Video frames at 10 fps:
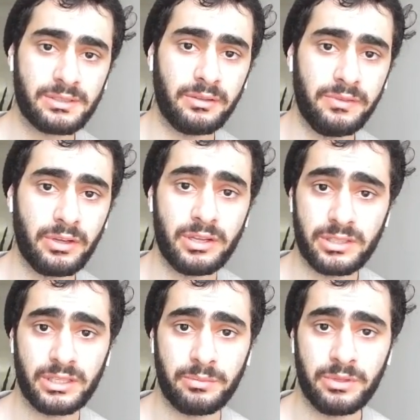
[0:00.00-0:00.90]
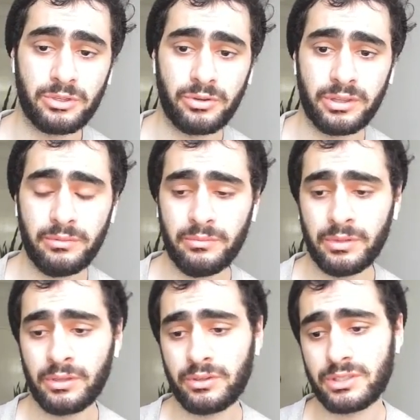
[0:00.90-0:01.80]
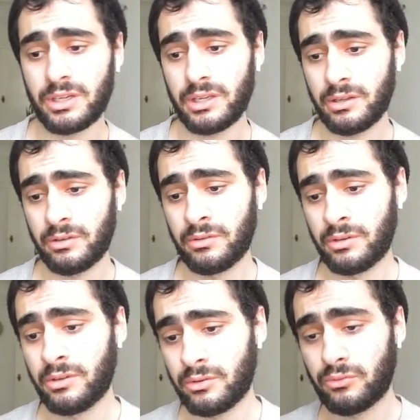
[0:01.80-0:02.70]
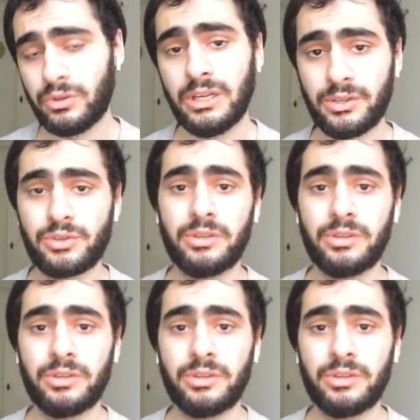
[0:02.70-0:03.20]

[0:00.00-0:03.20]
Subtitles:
if you guys end up enjoying them, because I really enjoy